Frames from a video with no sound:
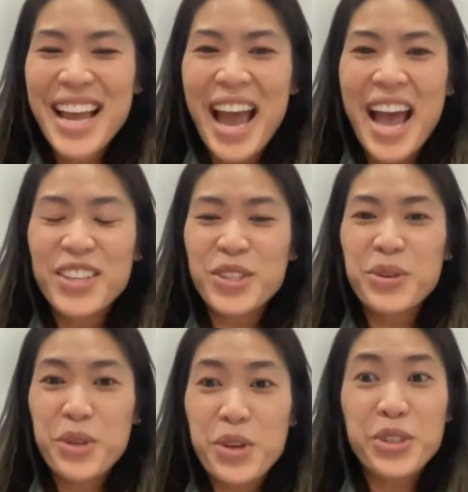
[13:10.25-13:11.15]
as to,
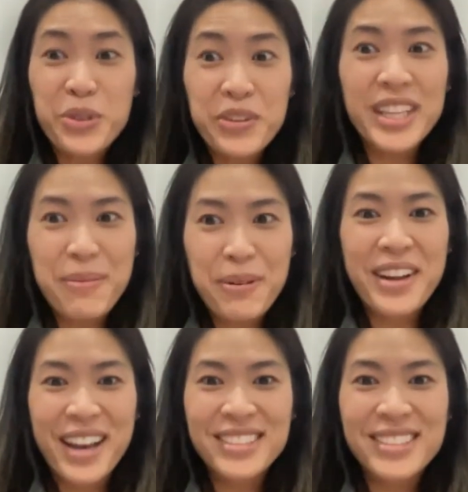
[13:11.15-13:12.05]
you should really
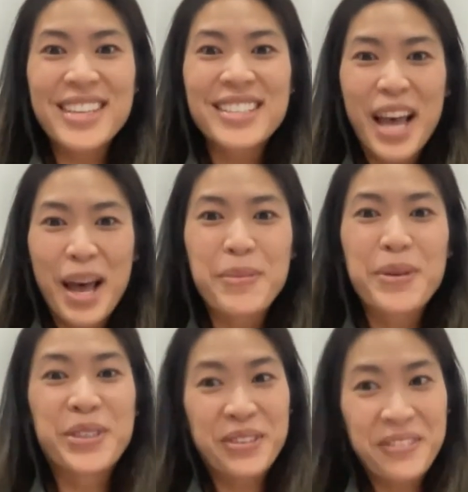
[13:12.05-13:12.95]
pronounce this upper
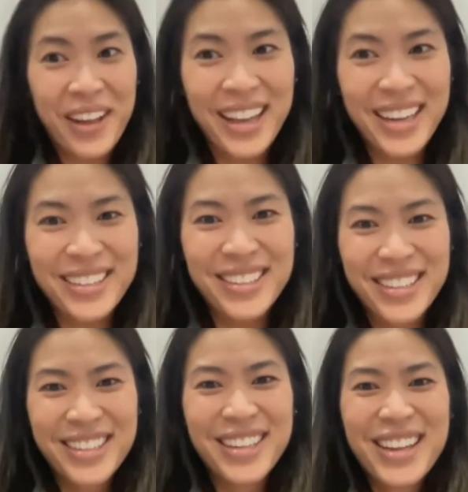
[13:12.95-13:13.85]
cervical.